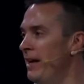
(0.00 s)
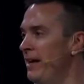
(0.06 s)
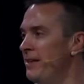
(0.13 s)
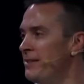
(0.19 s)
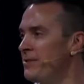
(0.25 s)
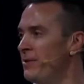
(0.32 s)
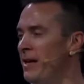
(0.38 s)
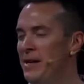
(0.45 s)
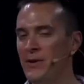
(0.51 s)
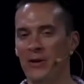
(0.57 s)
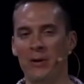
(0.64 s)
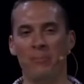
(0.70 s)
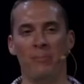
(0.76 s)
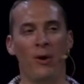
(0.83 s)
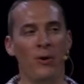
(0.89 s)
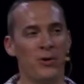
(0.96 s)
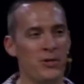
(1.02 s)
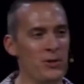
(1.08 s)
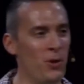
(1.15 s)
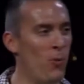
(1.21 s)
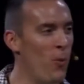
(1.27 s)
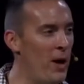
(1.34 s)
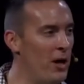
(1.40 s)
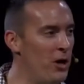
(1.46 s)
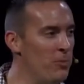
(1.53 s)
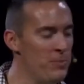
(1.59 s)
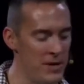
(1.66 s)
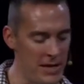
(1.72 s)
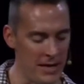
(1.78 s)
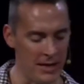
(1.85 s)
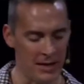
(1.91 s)
so that your emotional
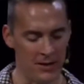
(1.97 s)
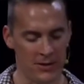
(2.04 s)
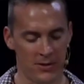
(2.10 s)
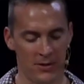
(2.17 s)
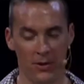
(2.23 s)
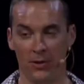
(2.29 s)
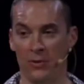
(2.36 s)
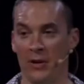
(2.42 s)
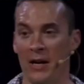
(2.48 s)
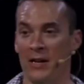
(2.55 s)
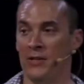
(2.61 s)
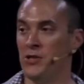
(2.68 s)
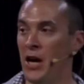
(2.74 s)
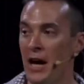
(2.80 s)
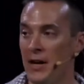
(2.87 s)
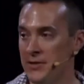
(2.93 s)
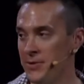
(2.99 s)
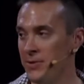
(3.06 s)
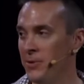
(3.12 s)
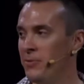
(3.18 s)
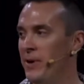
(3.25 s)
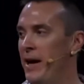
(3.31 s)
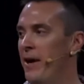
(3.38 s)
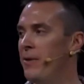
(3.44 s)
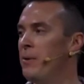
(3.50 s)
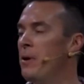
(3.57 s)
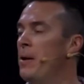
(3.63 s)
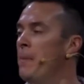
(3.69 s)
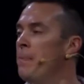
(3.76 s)
well-being is so jostled around,